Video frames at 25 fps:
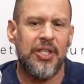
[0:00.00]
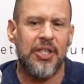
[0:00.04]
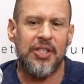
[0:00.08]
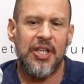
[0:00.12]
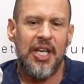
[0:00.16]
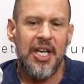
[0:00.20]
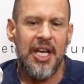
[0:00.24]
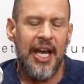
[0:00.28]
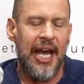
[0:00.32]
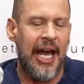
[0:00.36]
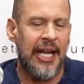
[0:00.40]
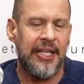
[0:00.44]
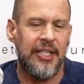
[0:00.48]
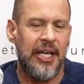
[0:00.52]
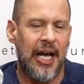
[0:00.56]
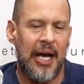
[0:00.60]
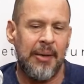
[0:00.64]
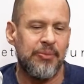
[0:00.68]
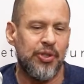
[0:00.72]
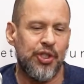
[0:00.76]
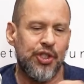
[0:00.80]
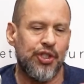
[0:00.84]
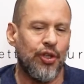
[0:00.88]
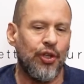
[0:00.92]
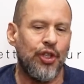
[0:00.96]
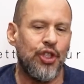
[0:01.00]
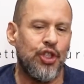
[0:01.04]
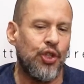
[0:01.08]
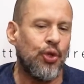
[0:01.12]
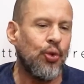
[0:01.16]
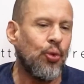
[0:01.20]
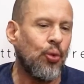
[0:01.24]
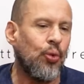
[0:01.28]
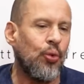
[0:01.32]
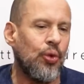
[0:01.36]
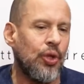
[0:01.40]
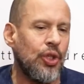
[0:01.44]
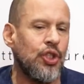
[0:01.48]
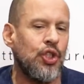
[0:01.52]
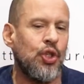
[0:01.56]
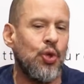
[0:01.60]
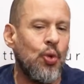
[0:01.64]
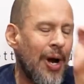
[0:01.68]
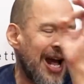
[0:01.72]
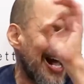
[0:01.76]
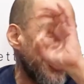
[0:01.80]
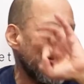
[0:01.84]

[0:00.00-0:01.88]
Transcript: because, and I'm sure you